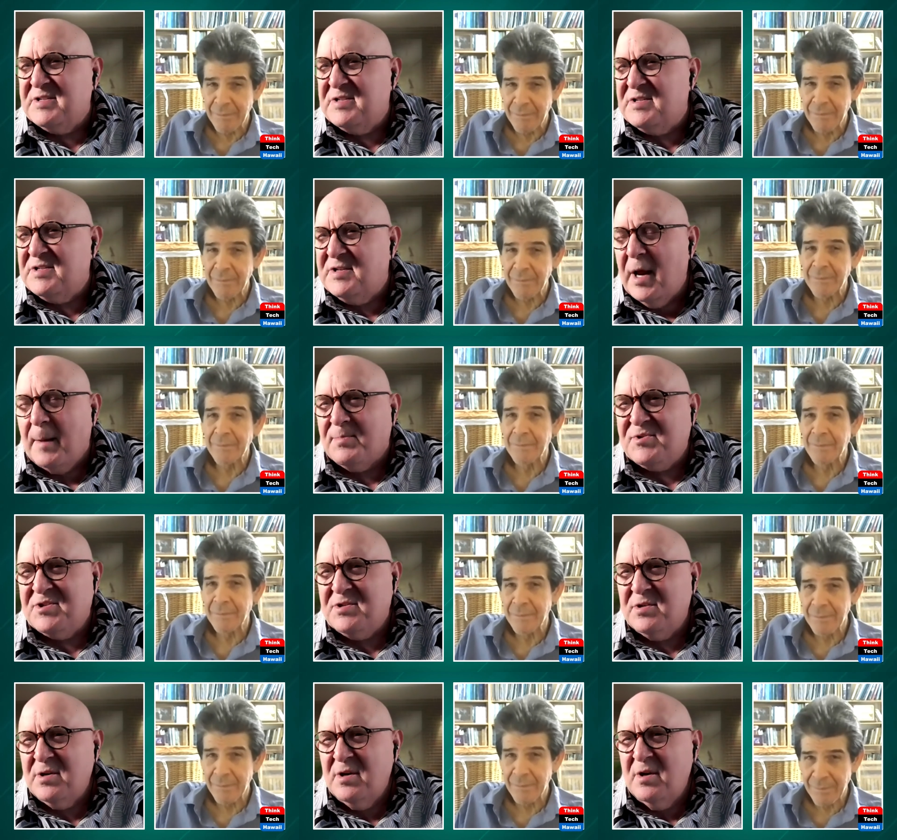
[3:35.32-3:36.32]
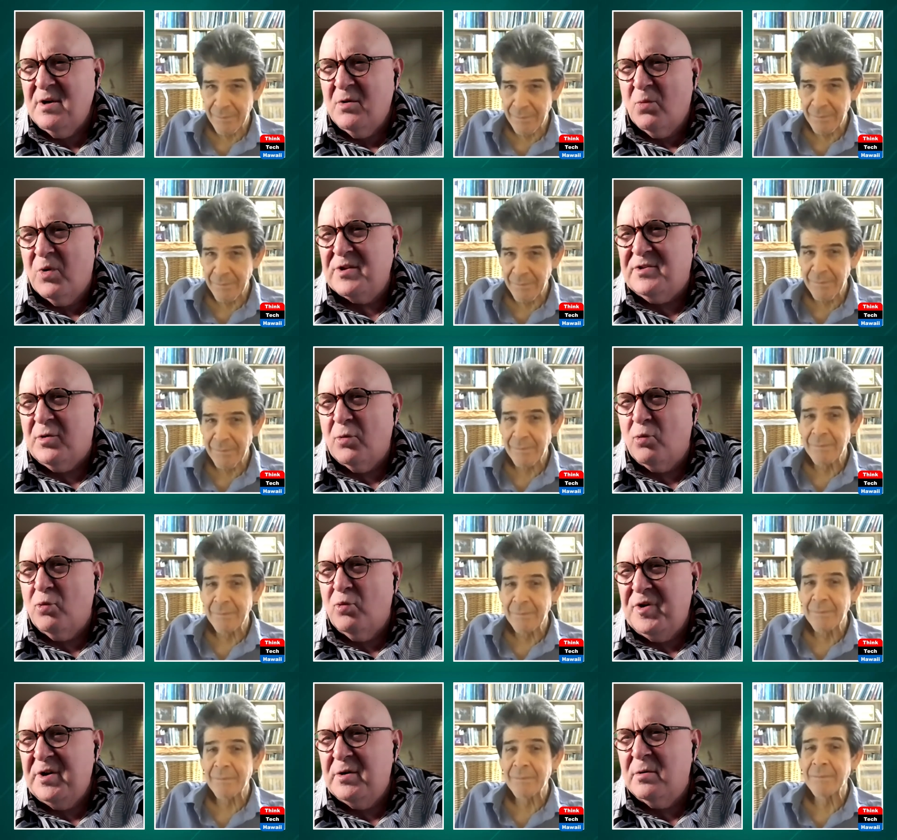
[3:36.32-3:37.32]
Speaker 1: steps what the
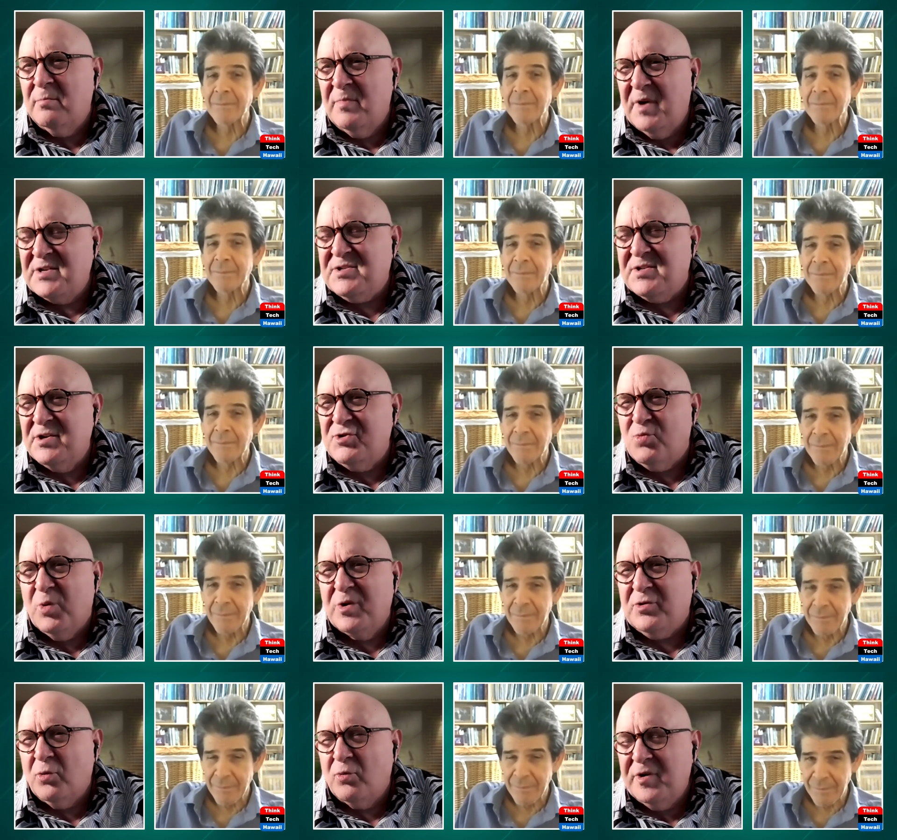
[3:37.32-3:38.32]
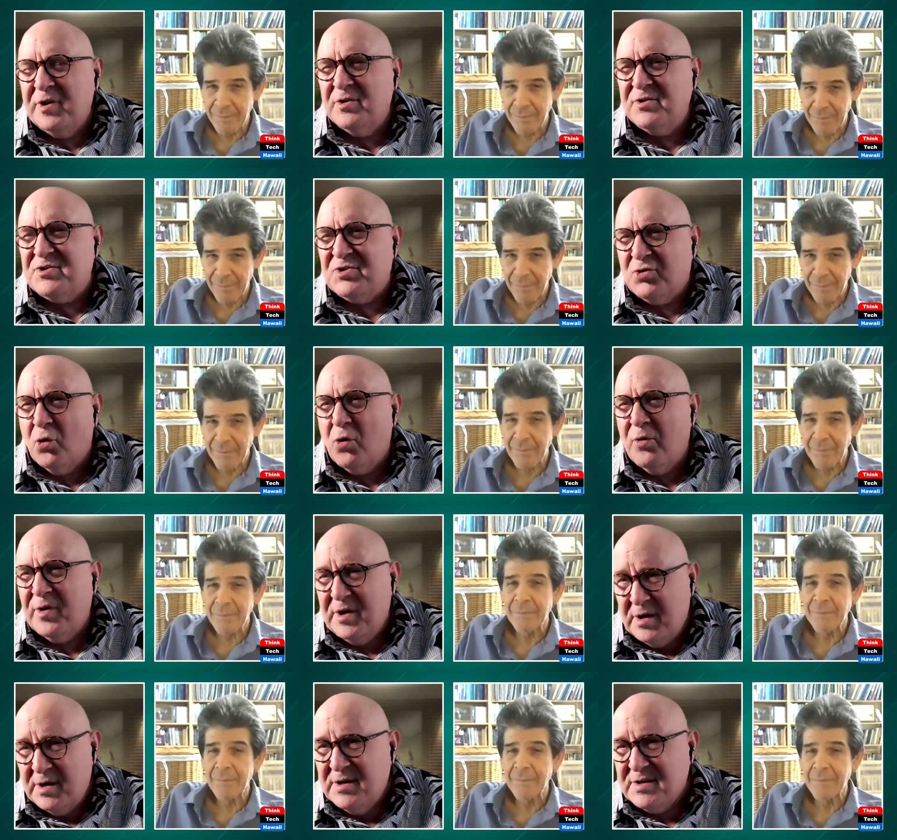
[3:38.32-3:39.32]
real message, what the real
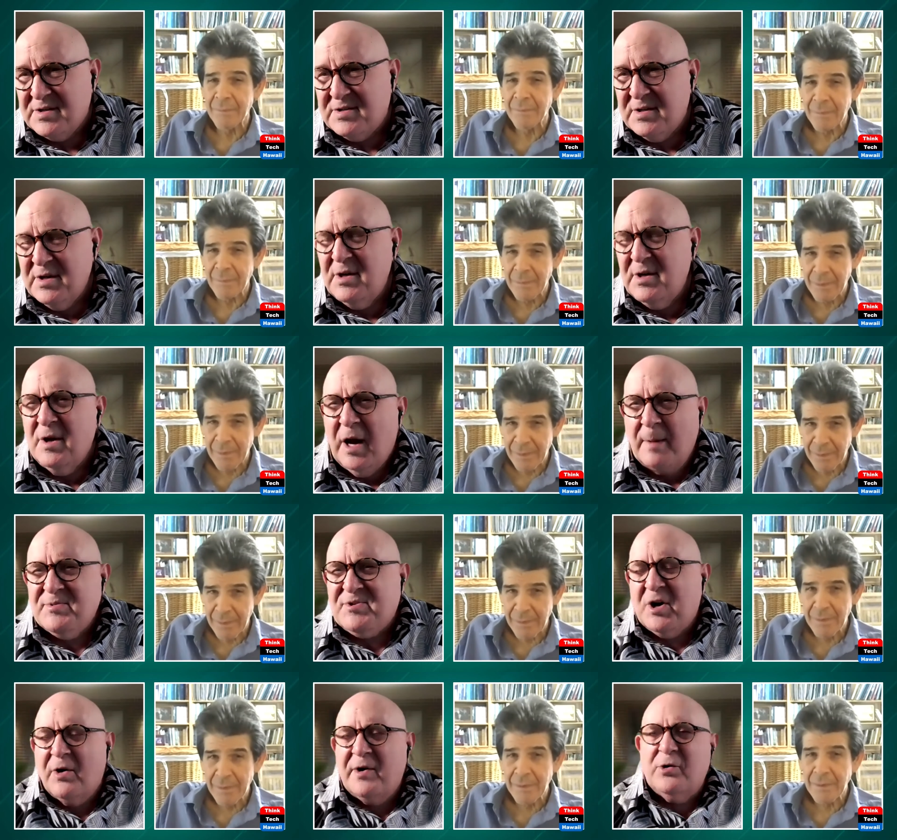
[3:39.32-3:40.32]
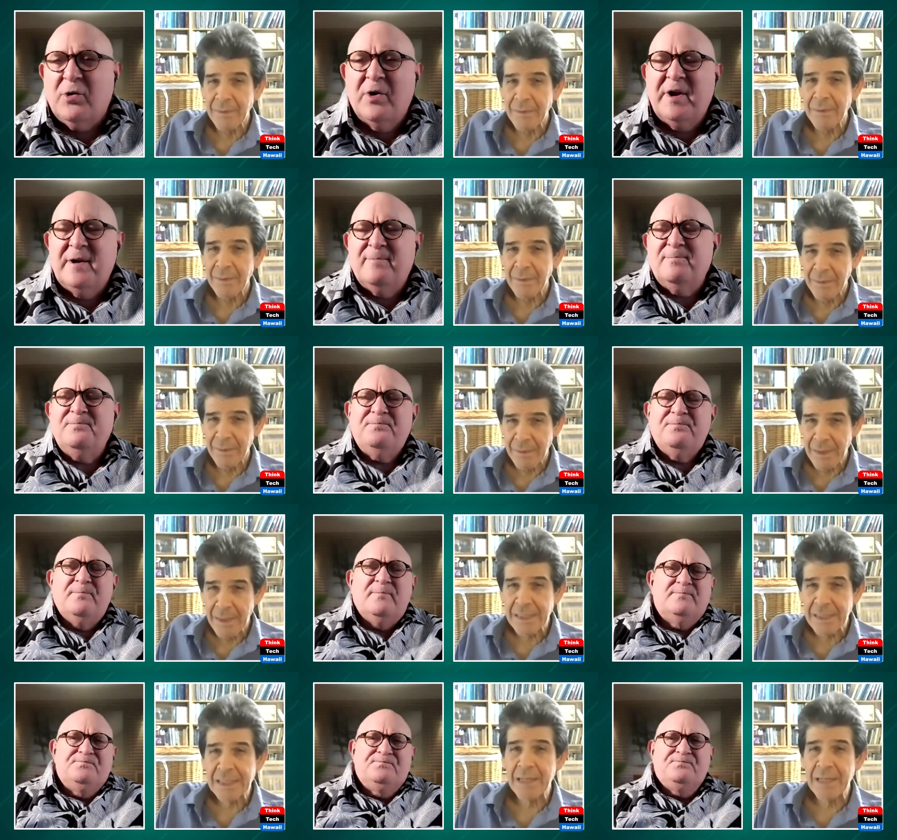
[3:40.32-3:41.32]
story is. I'm sorry, go ahead.
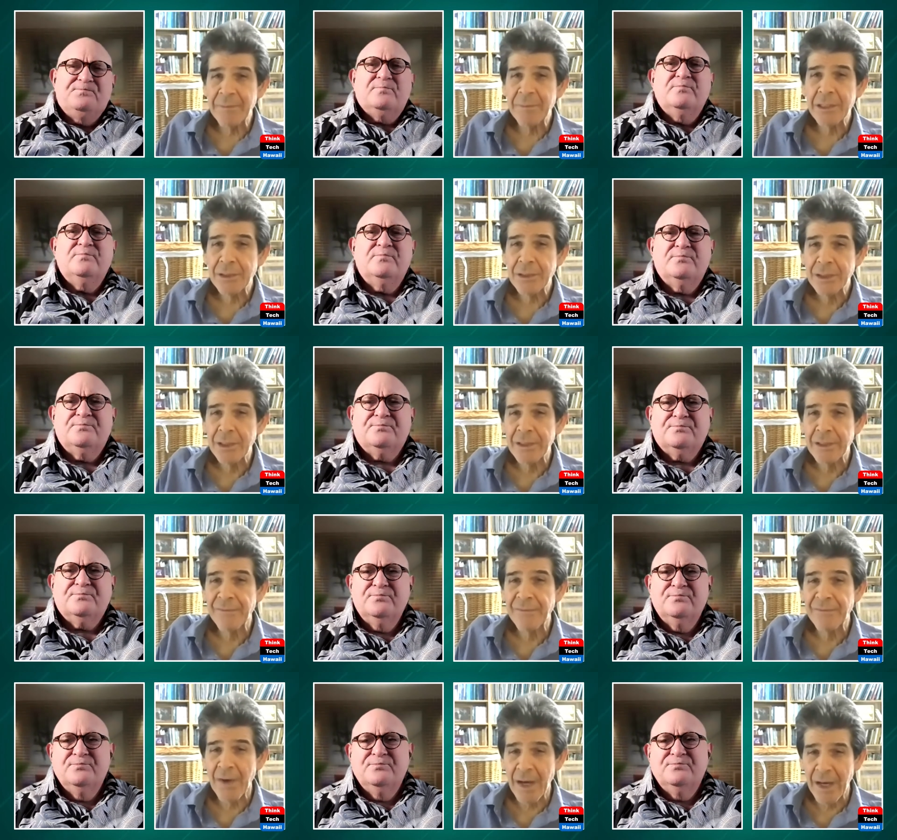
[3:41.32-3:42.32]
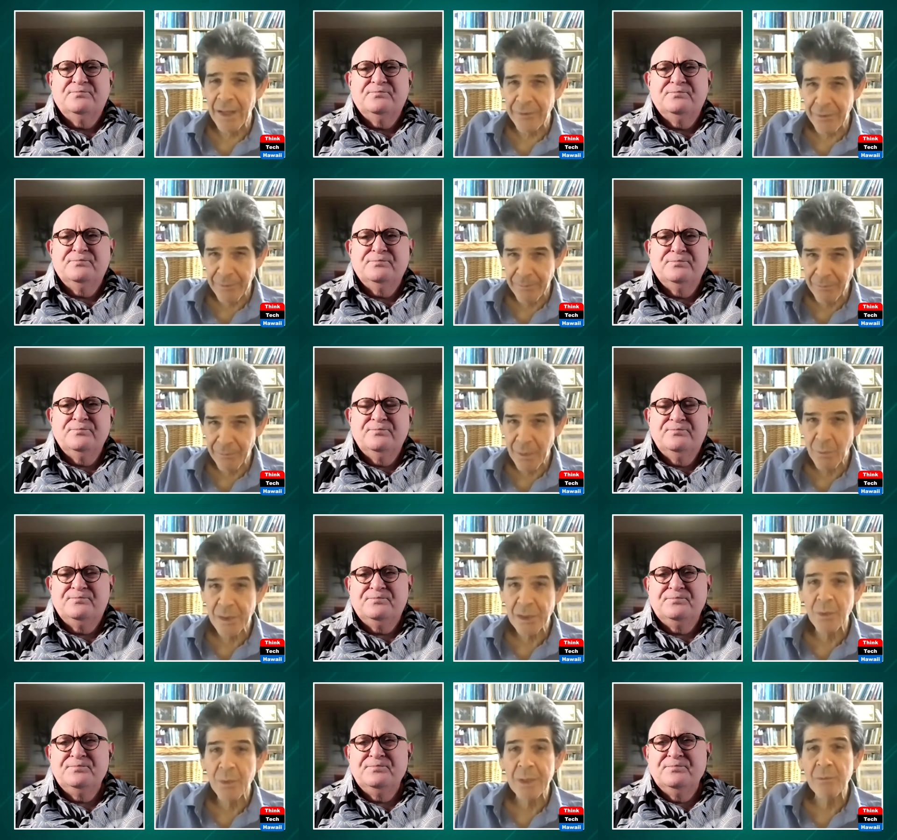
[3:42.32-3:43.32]
Speaker 2: Similar to The Father,
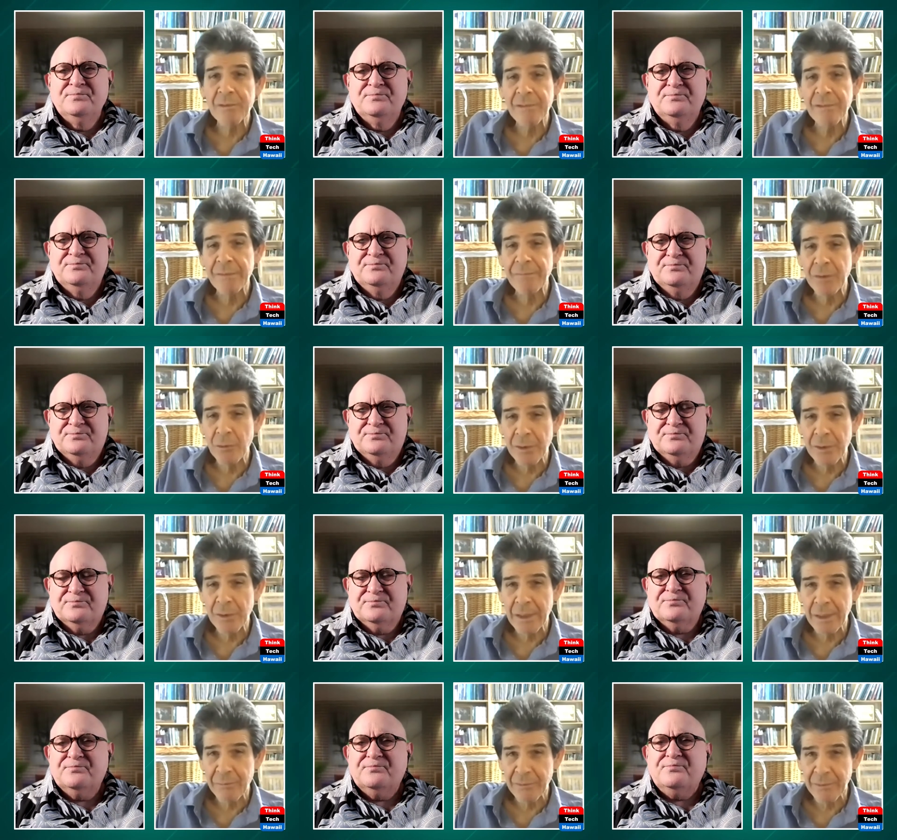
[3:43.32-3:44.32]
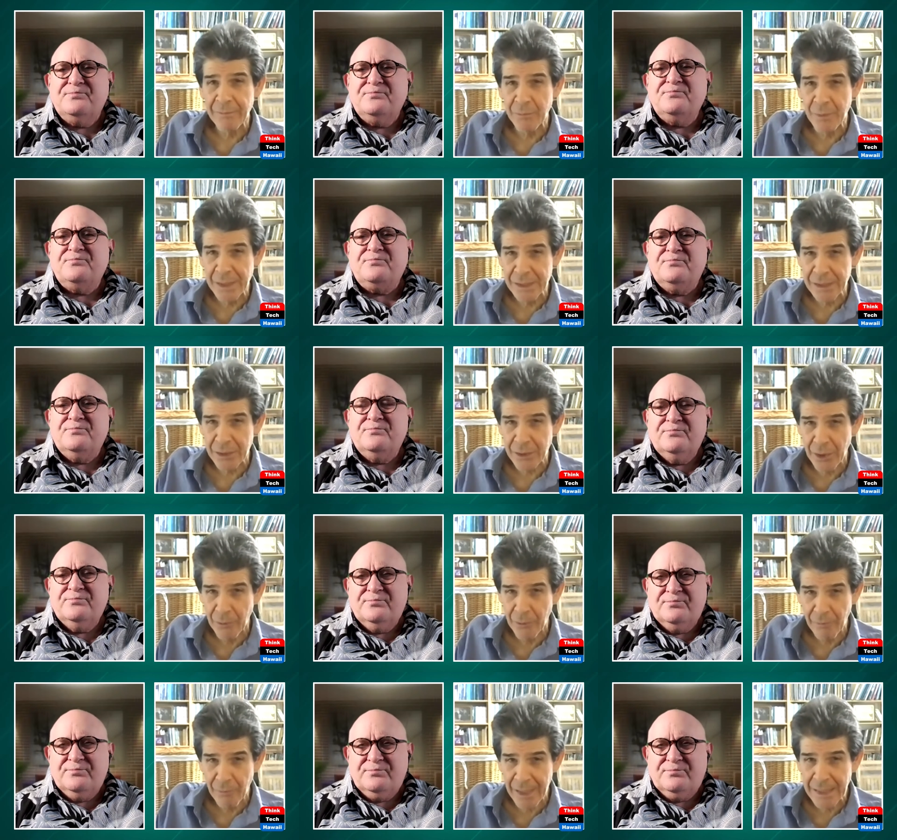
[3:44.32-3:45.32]
which we reviewed a number of weeks
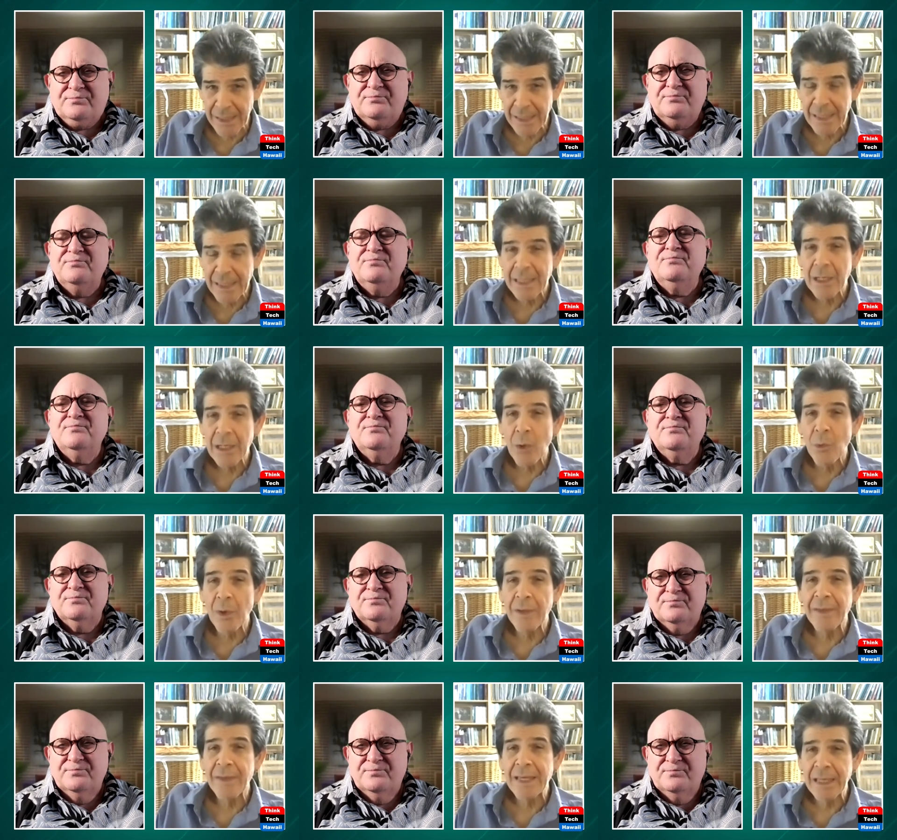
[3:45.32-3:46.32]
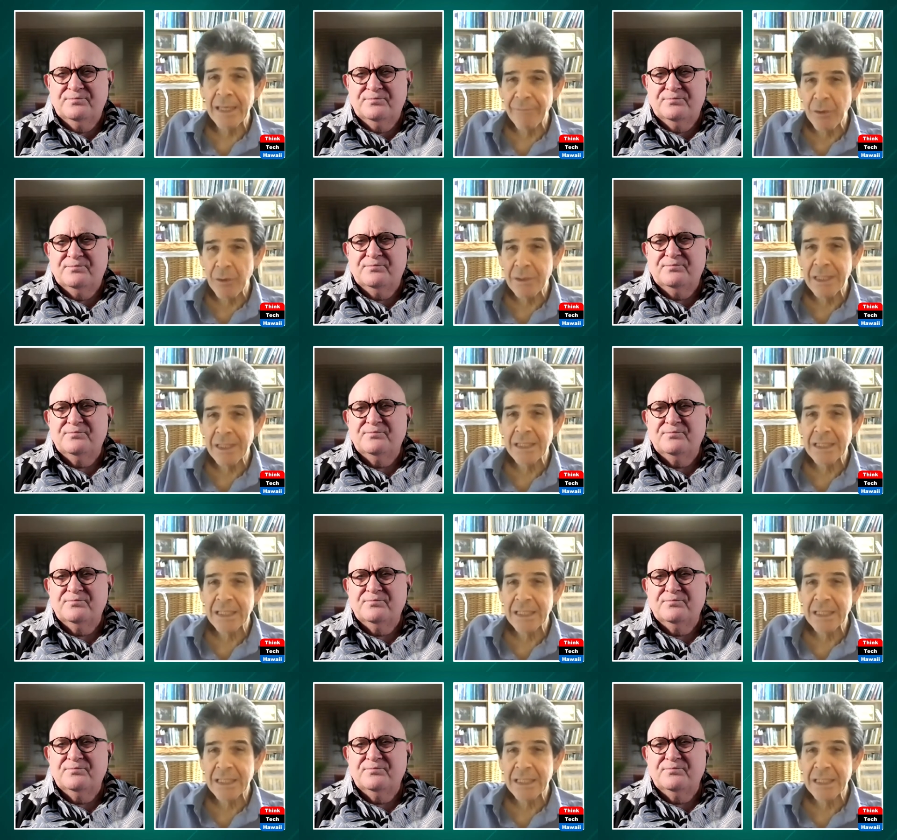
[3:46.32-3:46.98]
ago, right? Where they give you little